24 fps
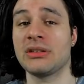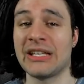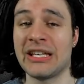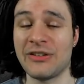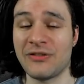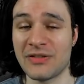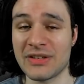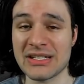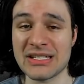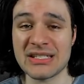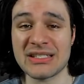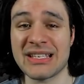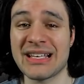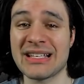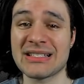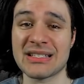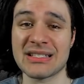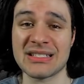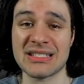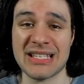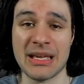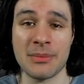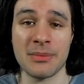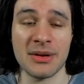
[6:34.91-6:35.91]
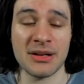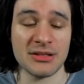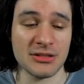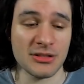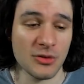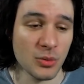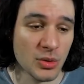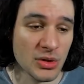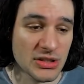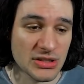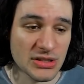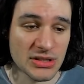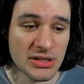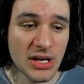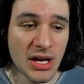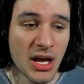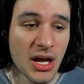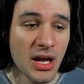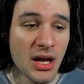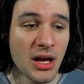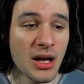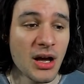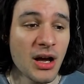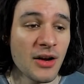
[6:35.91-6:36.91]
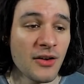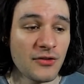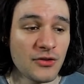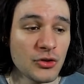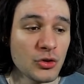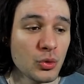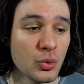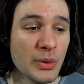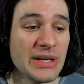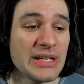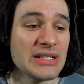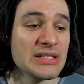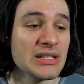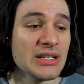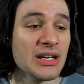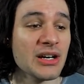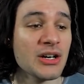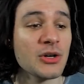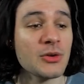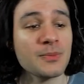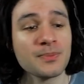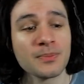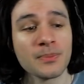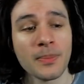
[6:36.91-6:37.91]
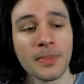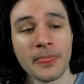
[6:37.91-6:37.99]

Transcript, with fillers: if it stays the same as it was a few weeks ago.